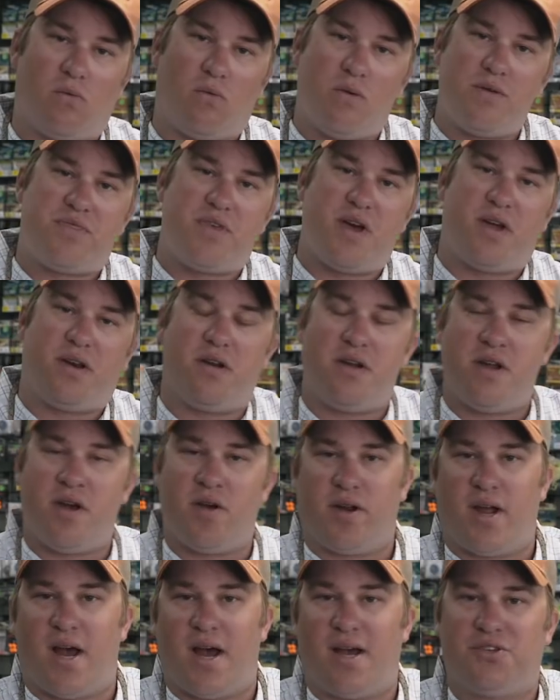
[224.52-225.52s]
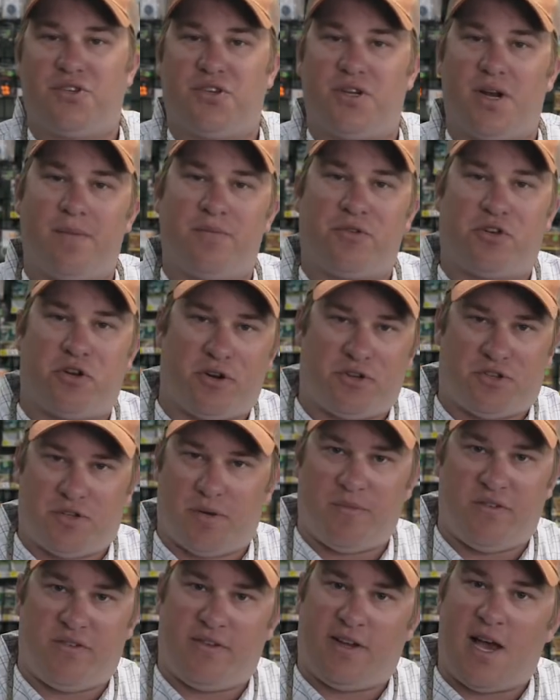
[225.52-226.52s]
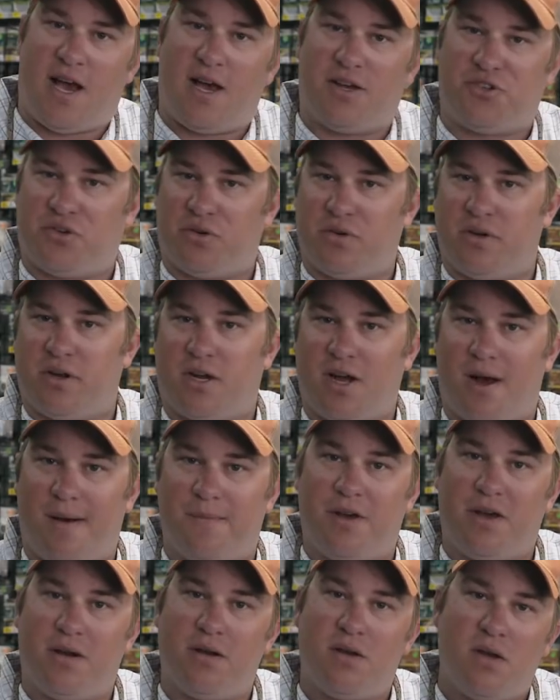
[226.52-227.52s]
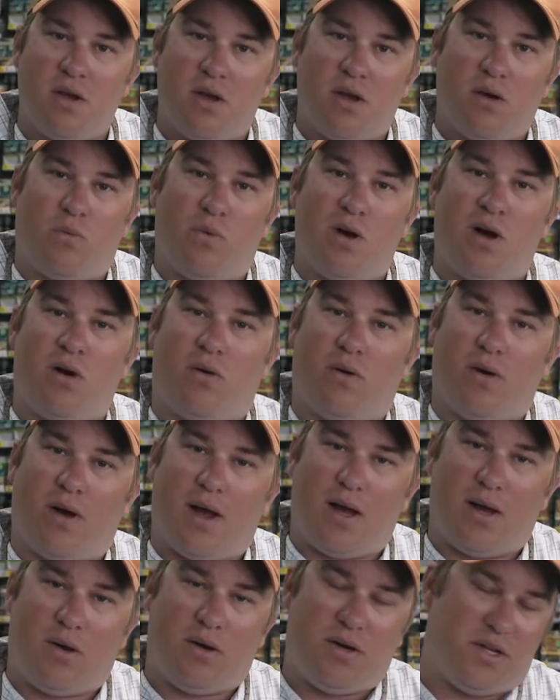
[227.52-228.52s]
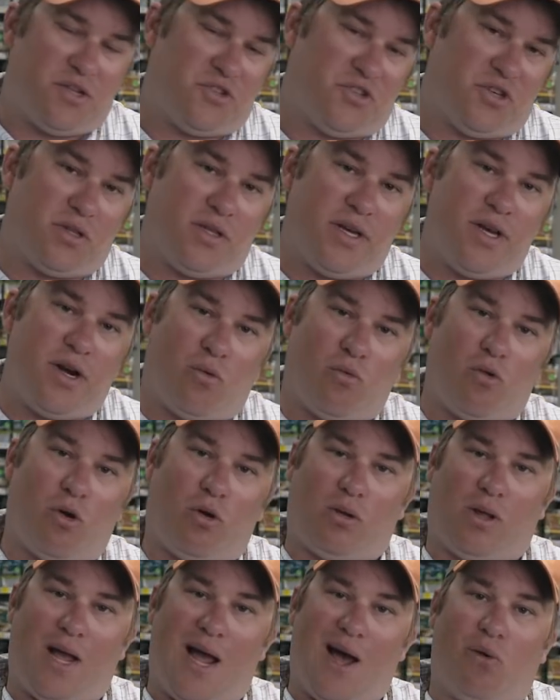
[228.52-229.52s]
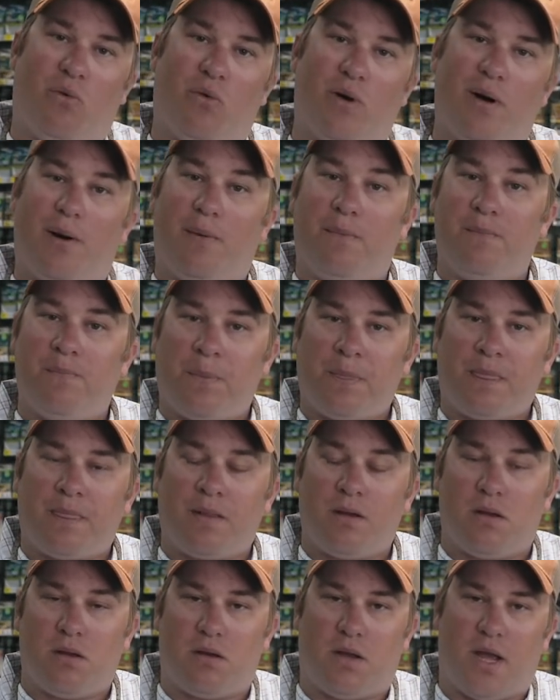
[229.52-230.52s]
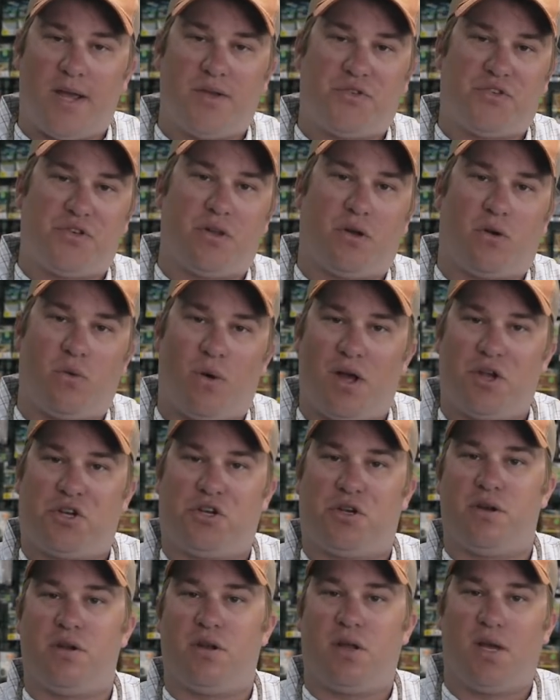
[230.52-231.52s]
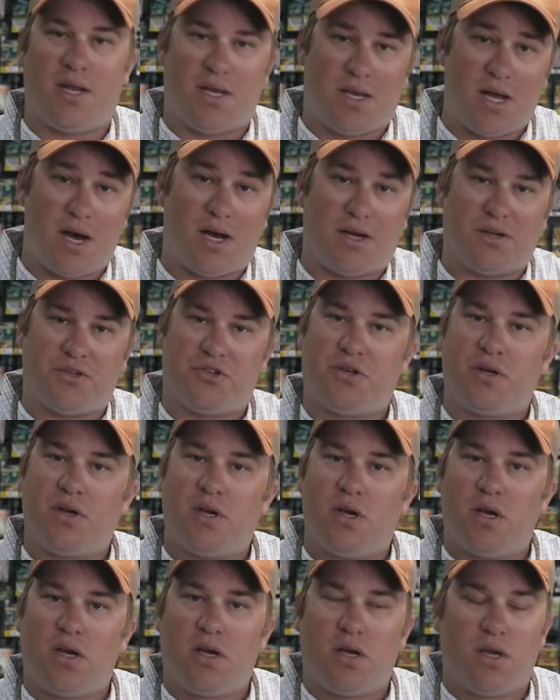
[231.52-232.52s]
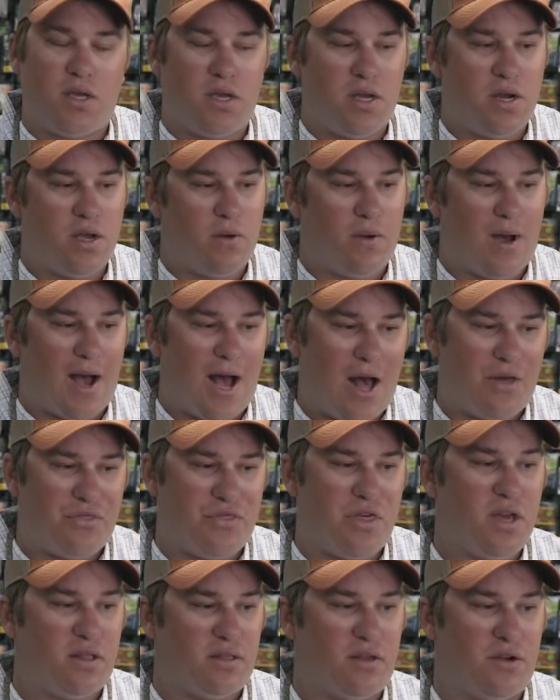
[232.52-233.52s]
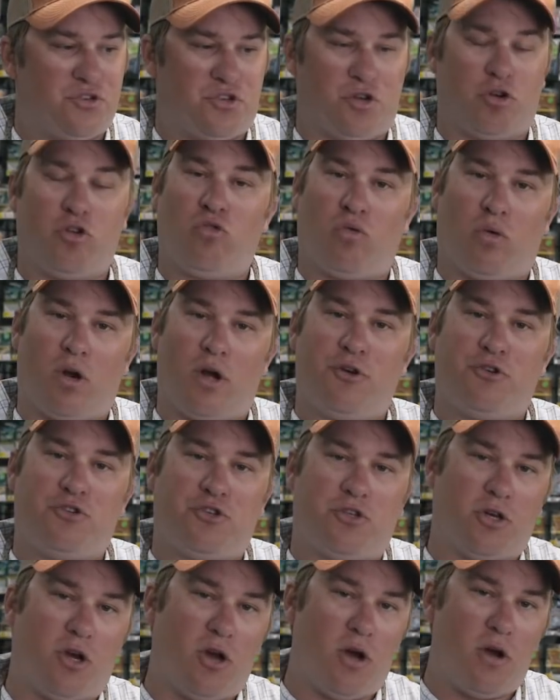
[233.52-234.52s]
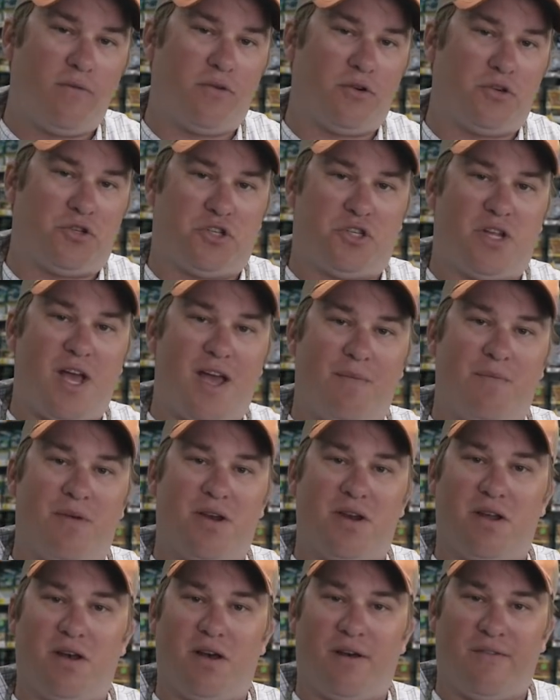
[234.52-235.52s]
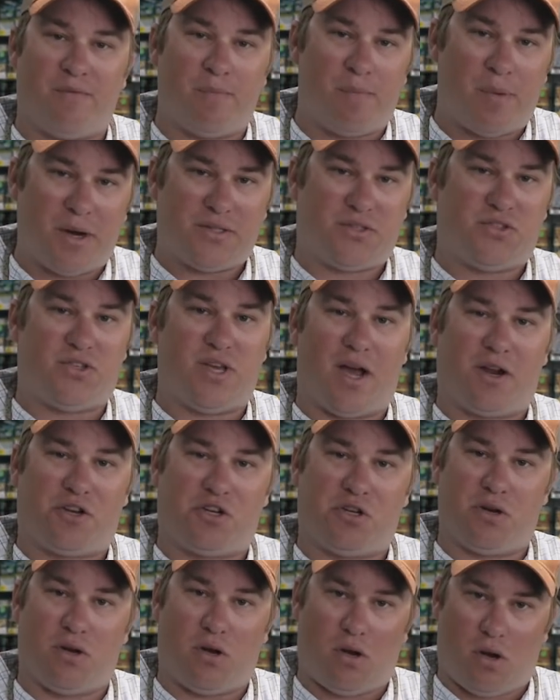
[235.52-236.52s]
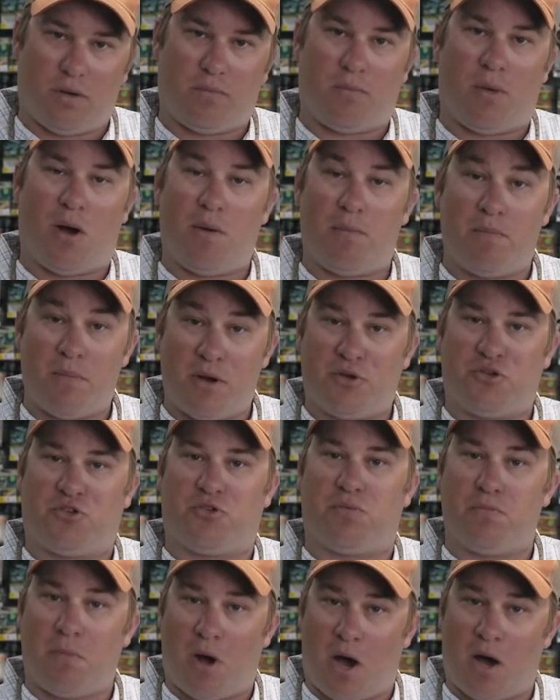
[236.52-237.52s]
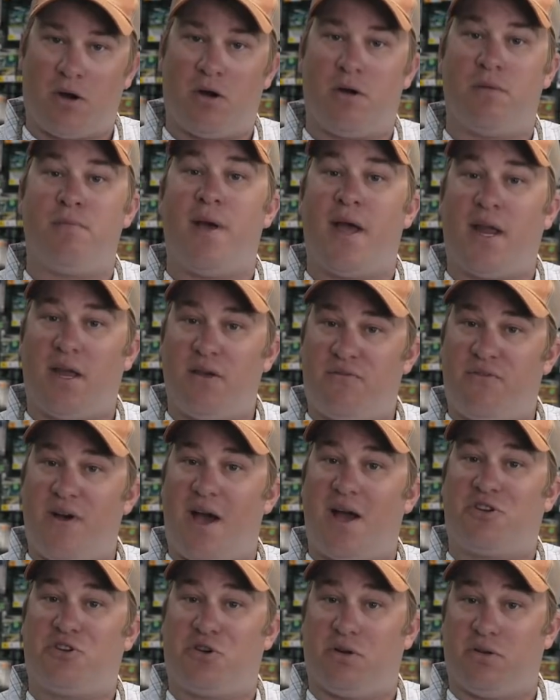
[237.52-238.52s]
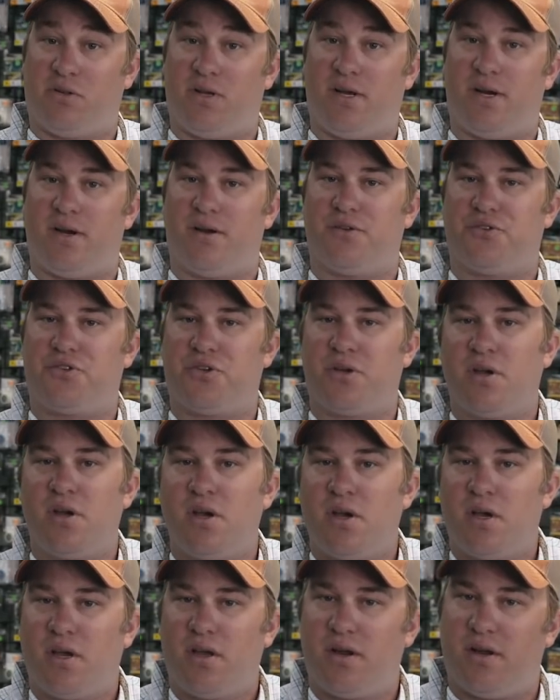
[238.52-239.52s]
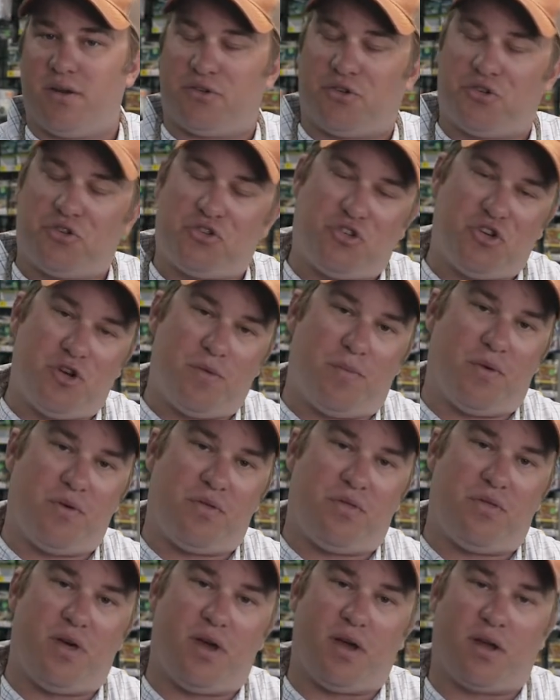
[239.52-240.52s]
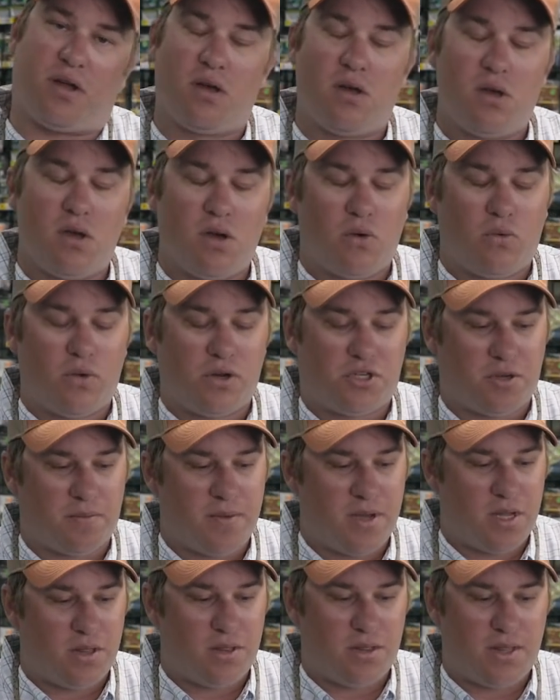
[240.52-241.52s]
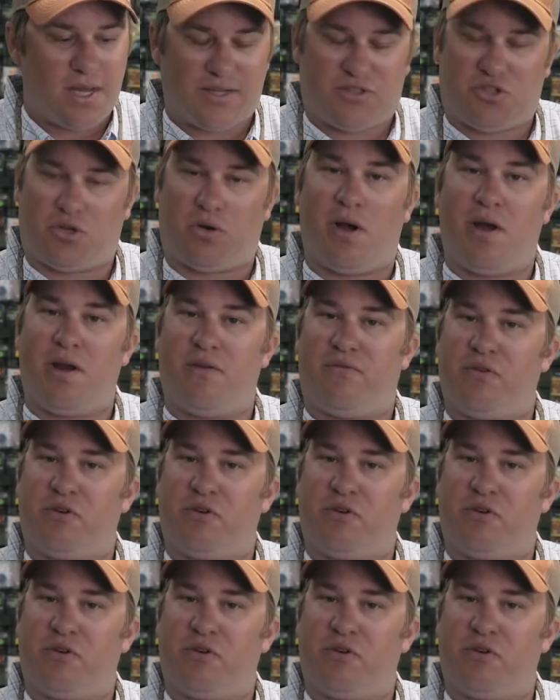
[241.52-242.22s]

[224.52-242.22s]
One thing to note, guys, and I'm sure some of you guys are going to comment, well, does the leader roll out well? To answer the question, it does. You know, I think there's a gross overstatement of butt section on most modern manufactured leaders. You know, they're super thick, which, I mean, that's great if